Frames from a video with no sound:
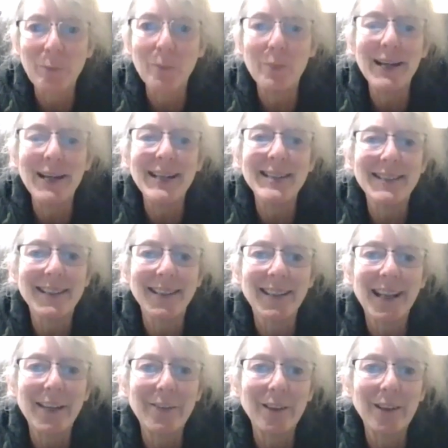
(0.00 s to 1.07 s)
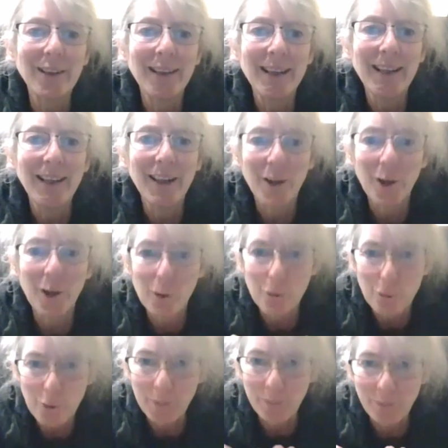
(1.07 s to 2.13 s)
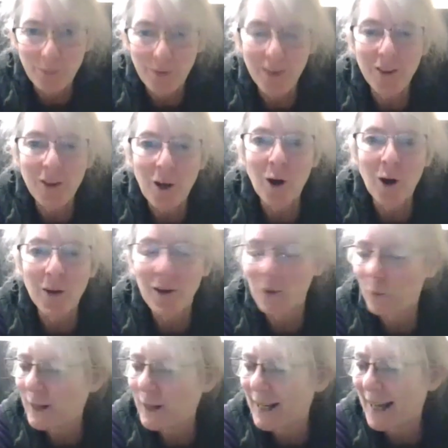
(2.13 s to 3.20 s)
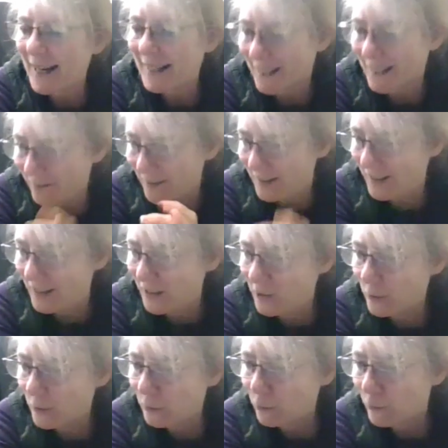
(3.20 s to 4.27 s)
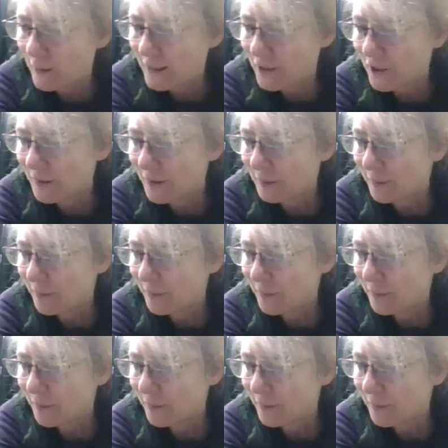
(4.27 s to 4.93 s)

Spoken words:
base level of non-reactivity to affliction.